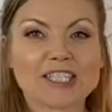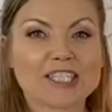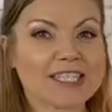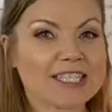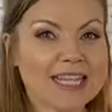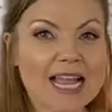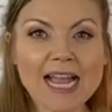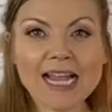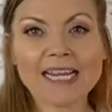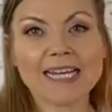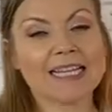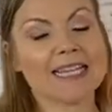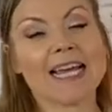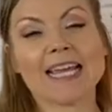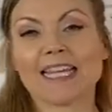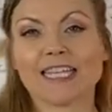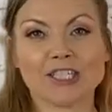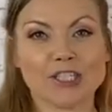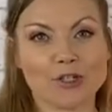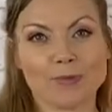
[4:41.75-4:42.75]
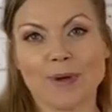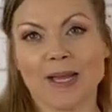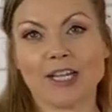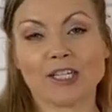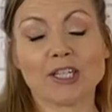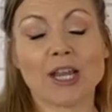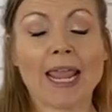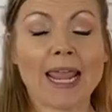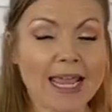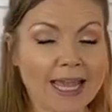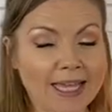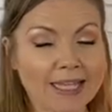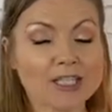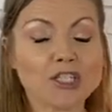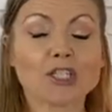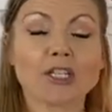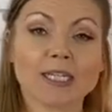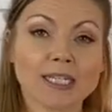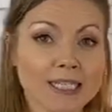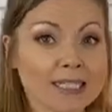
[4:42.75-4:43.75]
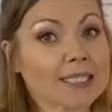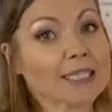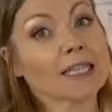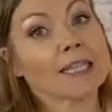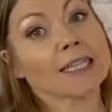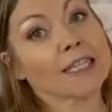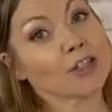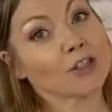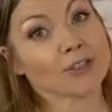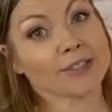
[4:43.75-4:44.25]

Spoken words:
She's not gonna like it too much, and she needs to clean